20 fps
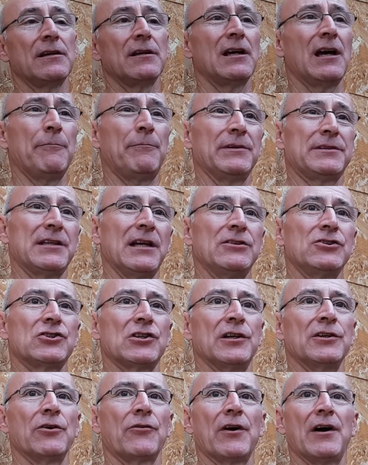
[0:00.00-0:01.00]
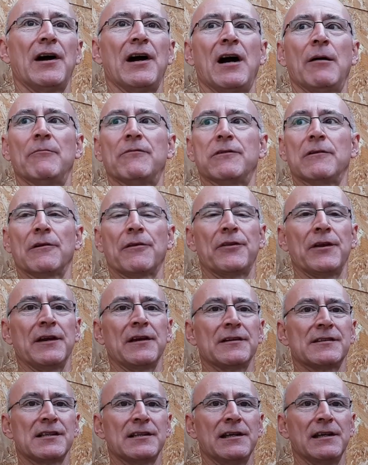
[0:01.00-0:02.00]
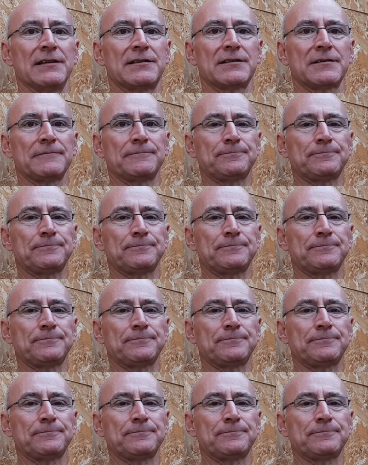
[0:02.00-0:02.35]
and potentially other harmful things in it.